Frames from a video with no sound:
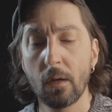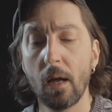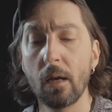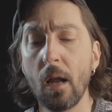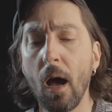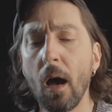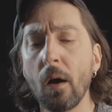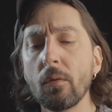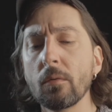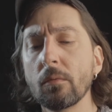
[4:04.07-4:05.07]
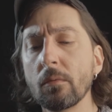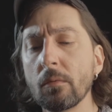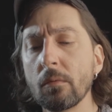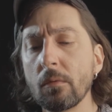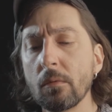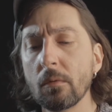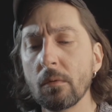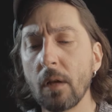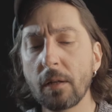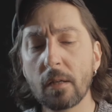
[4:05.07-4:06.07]
"And now
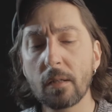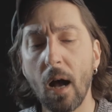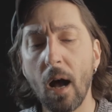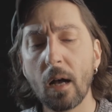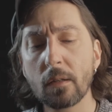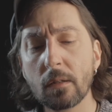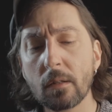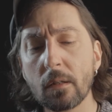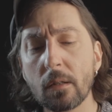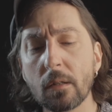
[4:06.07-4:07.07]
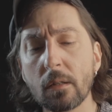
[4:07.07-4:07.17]
let us ask